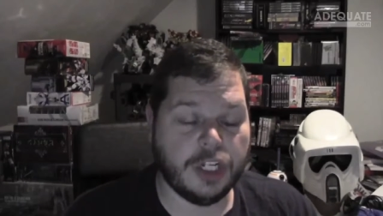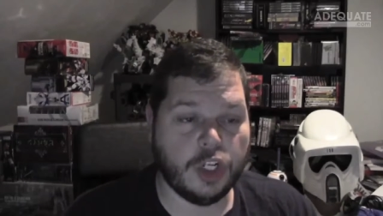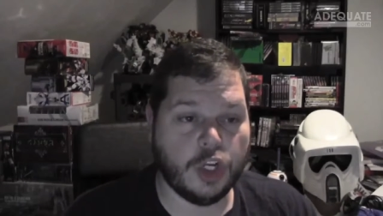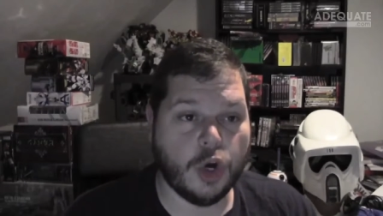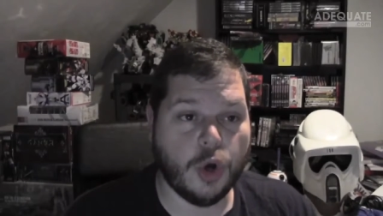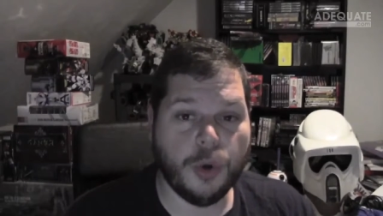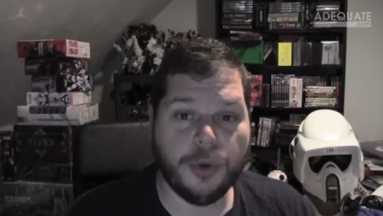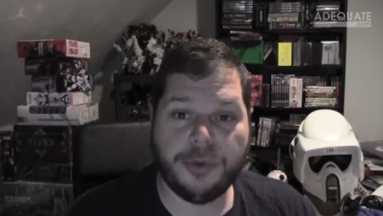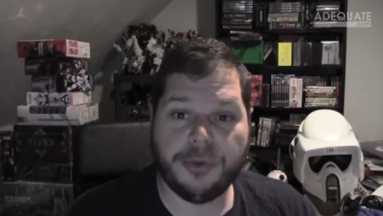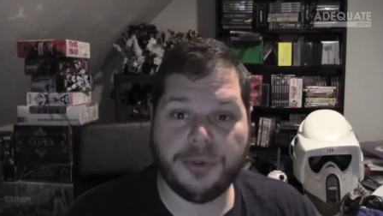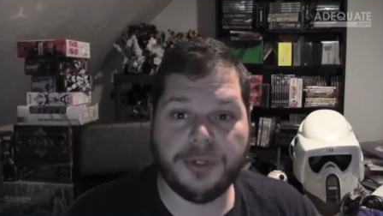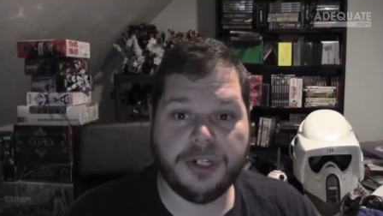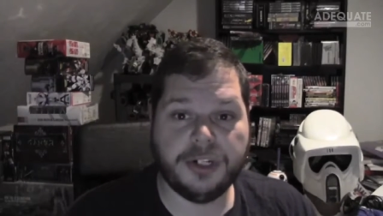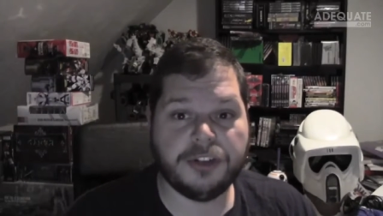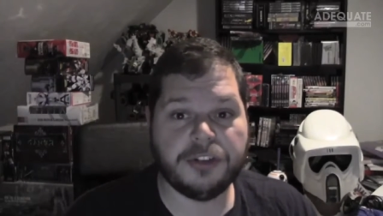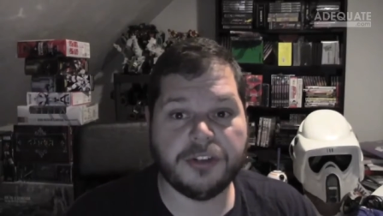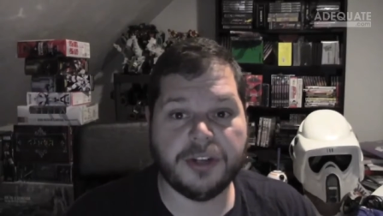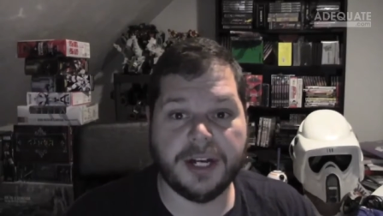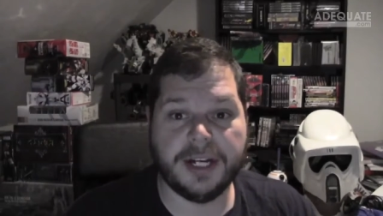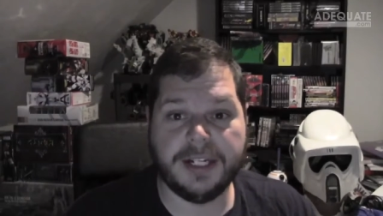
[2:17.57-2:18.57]
go through your
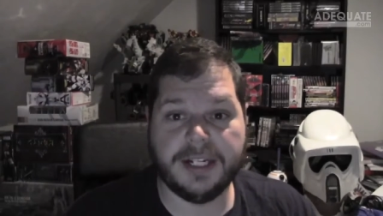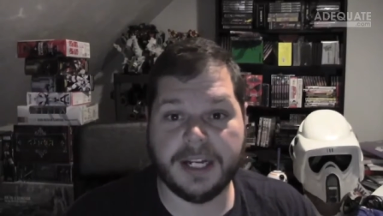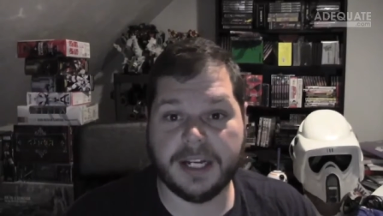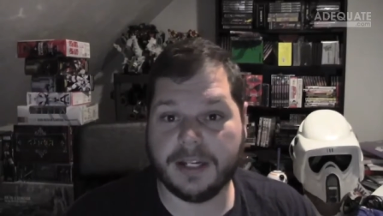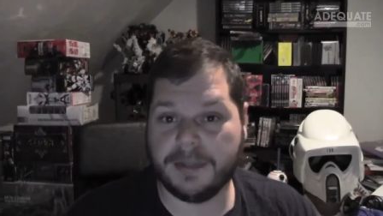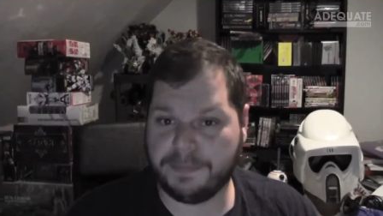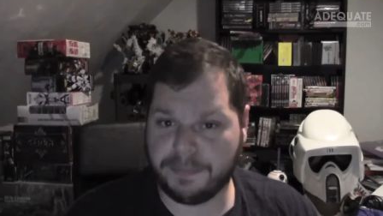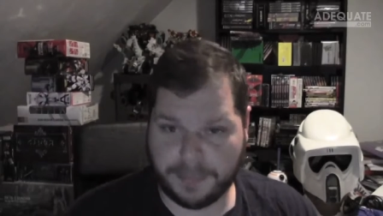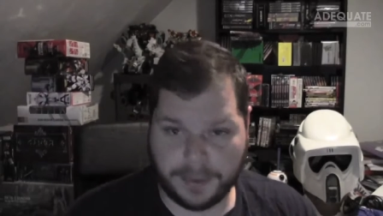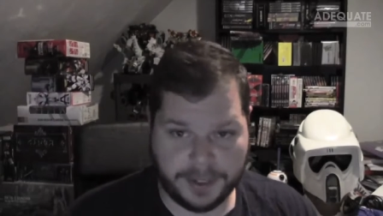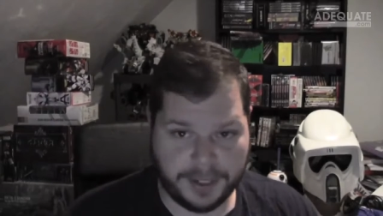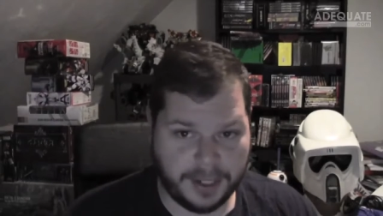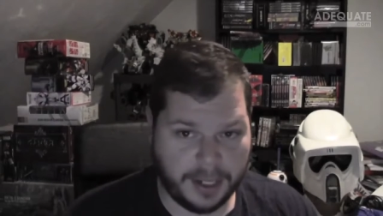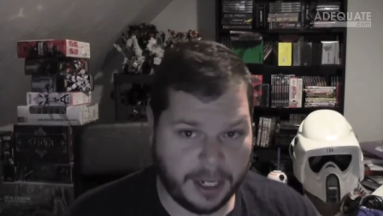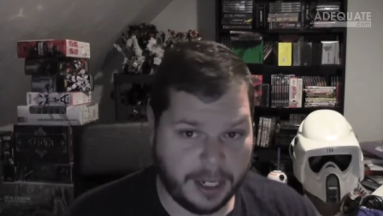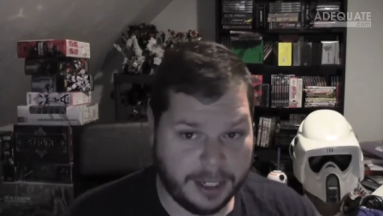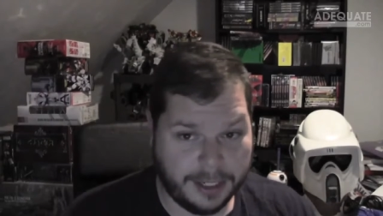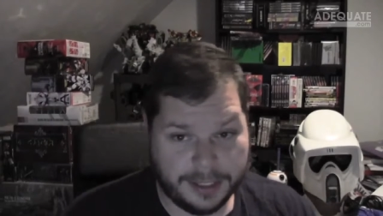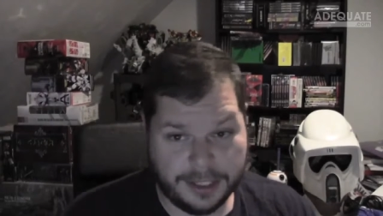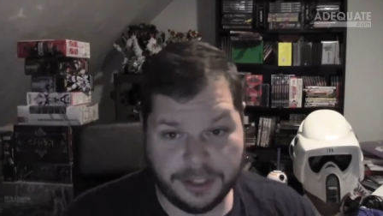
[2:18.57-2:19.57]
slide deck,
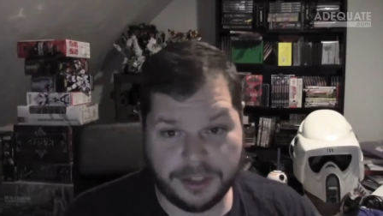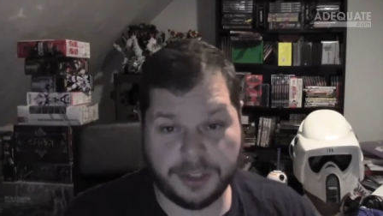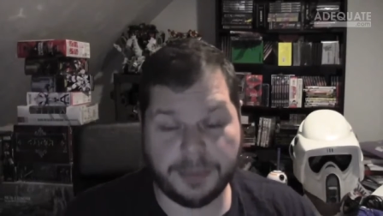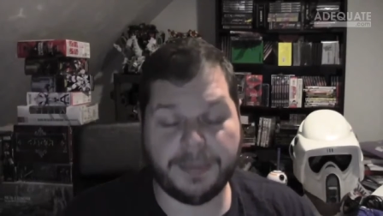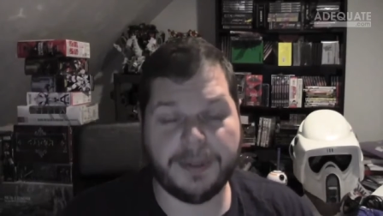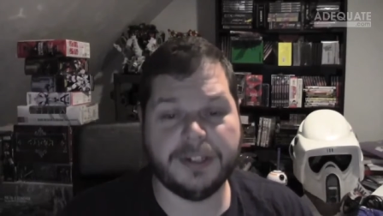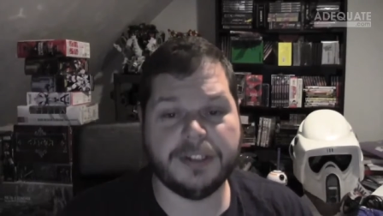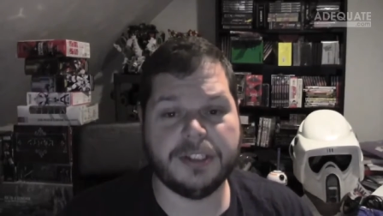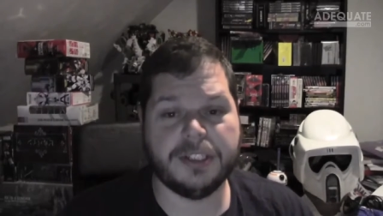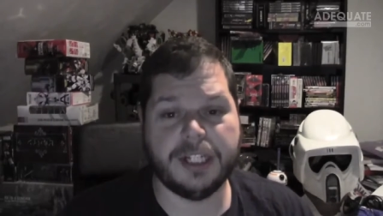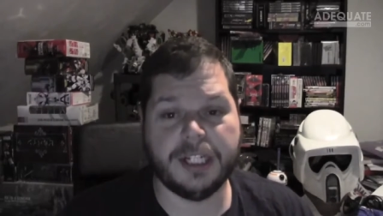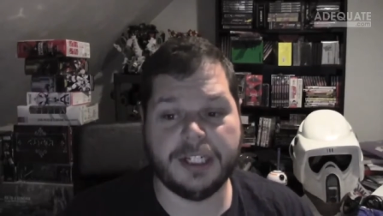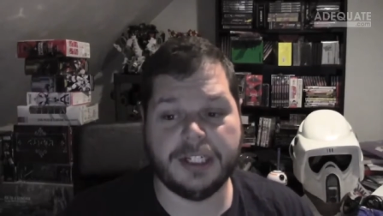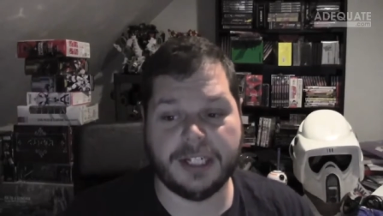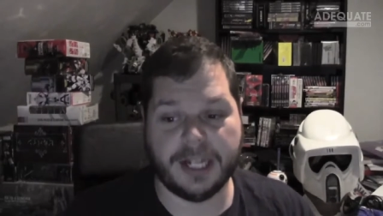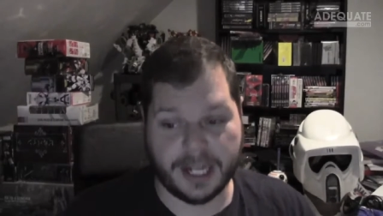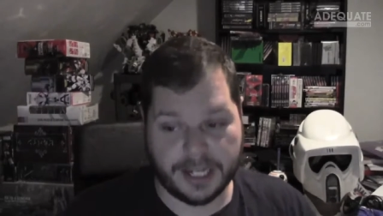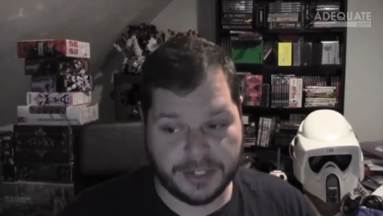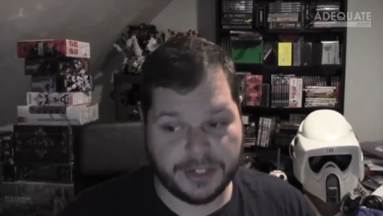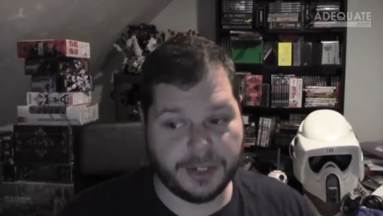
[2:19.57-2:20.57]
practice your
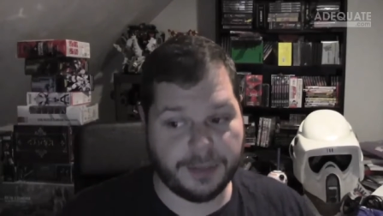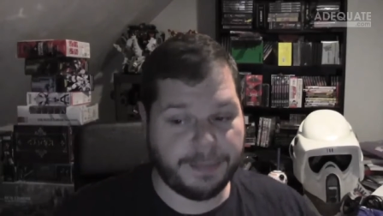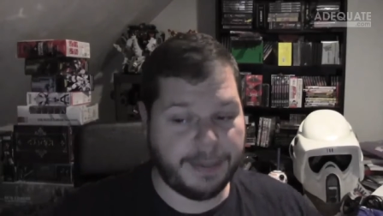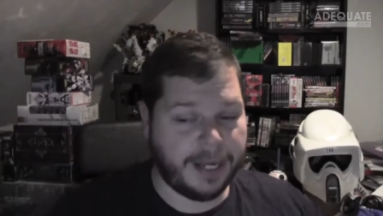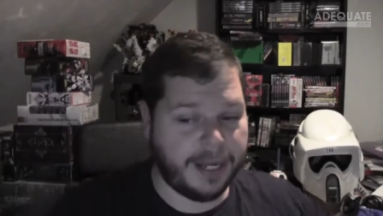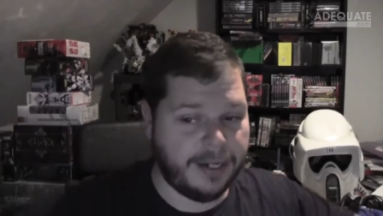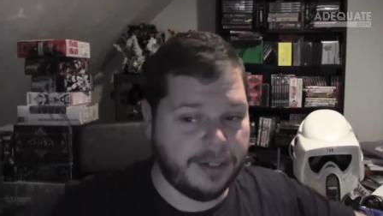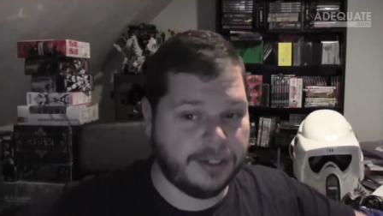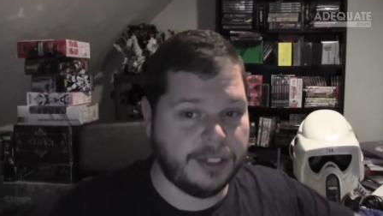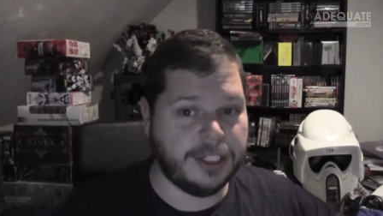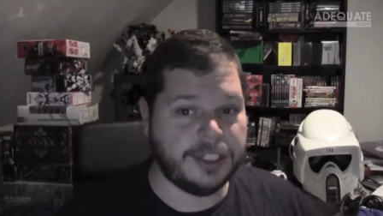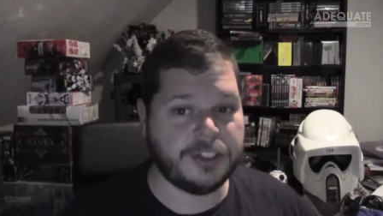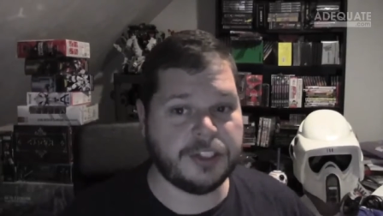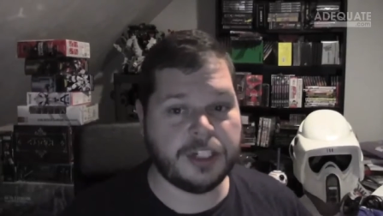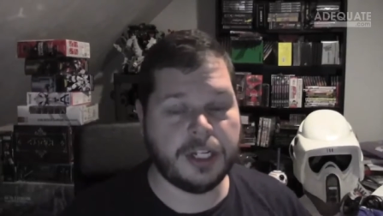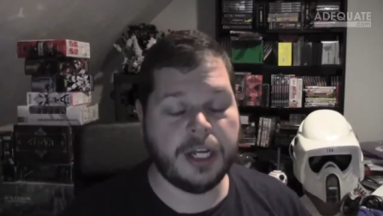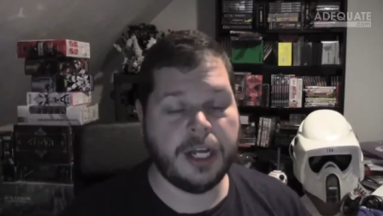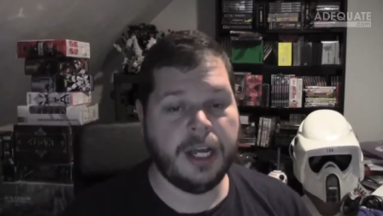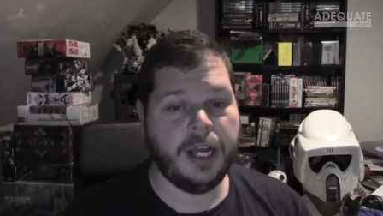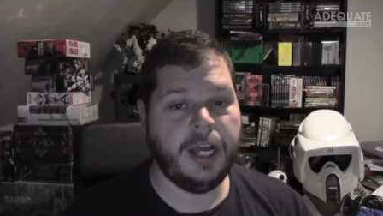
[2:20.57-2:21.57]
presentation as you're a
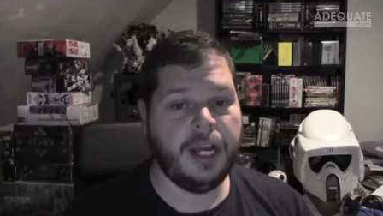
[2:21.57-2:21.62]
panelist,